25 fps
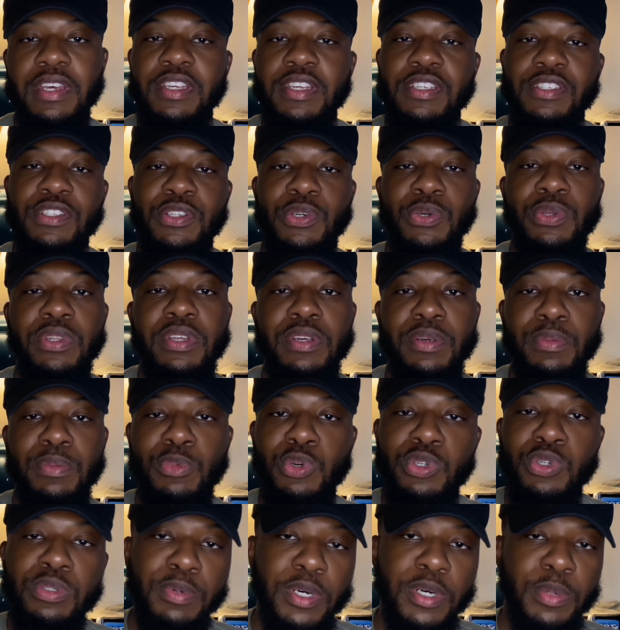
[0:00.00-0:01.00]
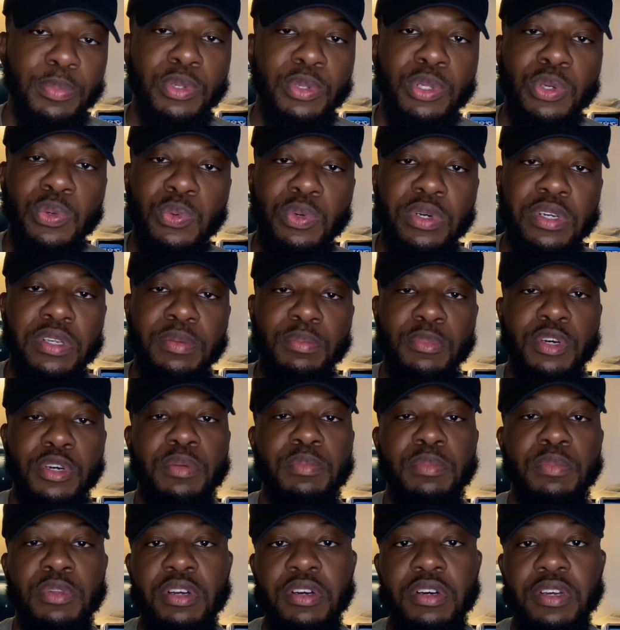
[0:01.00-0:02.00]
So their most popular one,
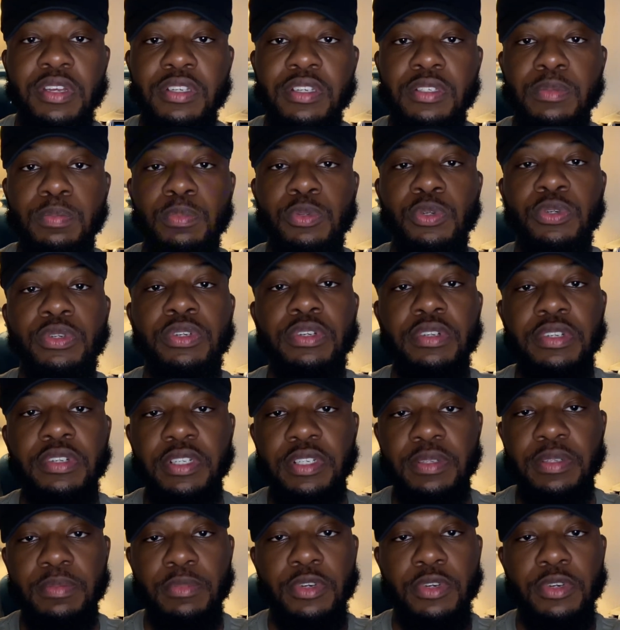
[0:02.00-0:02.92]
Montblanc Explorer,